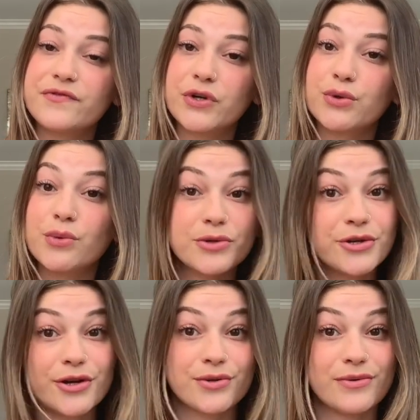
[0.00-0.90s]
for
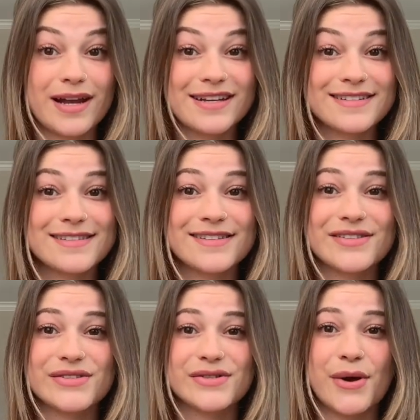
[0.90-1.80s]
rheumatoid arthritis.
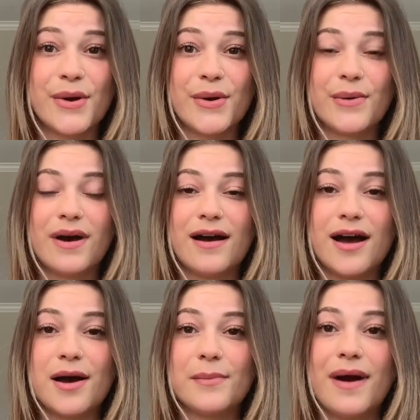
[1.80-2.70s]
So
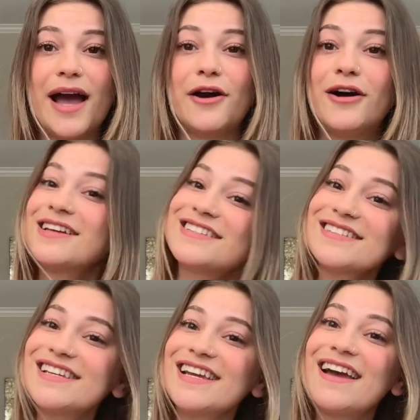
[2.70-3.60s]
I
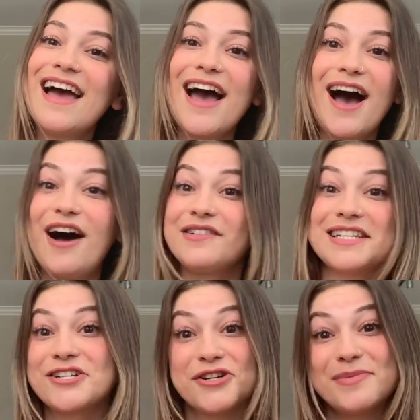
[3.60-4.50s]
obviously
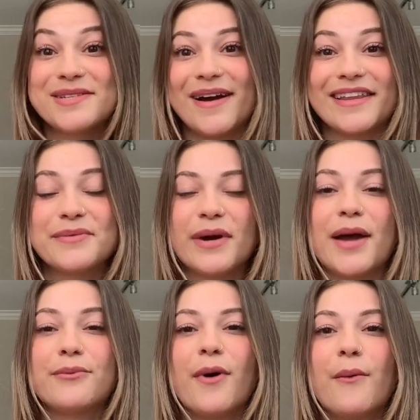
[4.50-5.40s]
I shouldn't be smiling, but
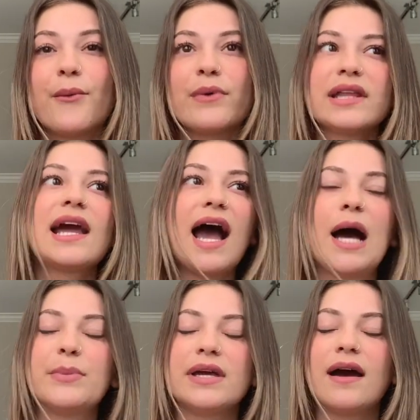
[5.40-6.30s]
I'm really
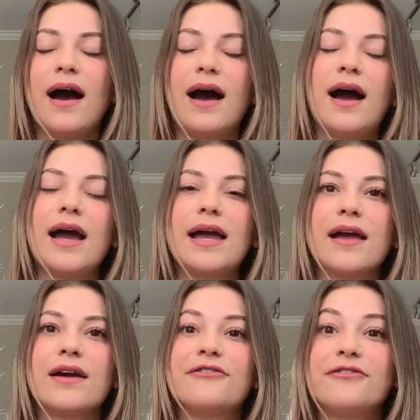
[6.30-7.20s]
happy
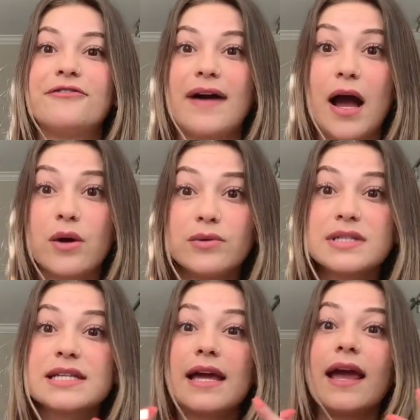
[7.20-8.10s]
I
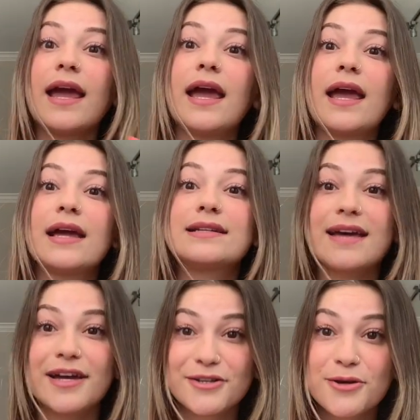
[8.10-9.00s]
found a
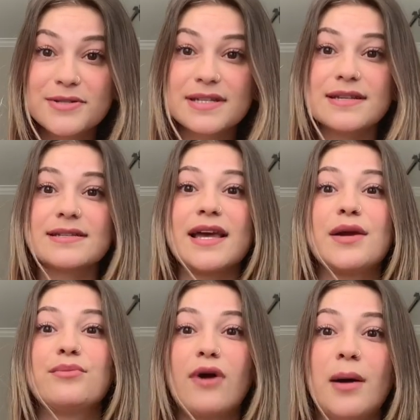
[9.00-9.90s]
diagnosis,
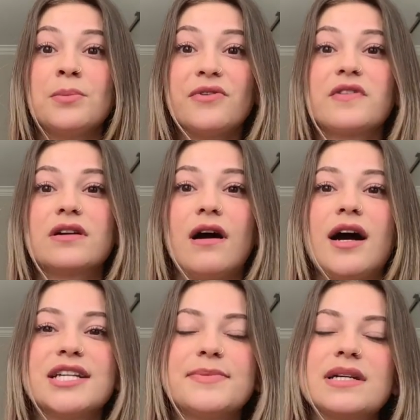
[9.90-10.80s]
a problem of the
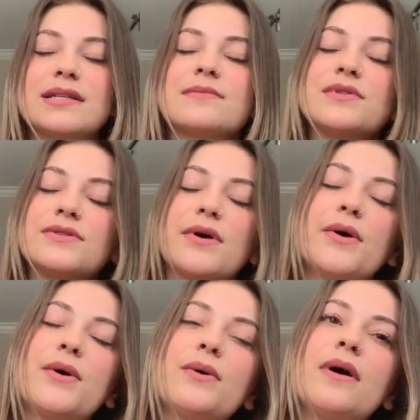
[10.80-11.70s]
cause, because I'm
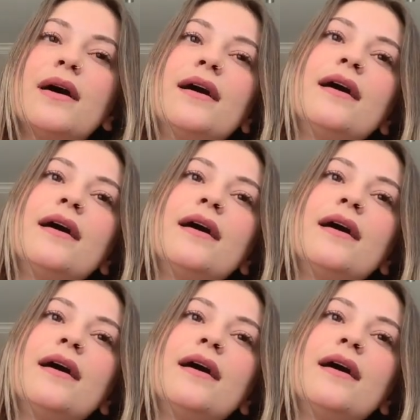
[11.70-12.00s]
so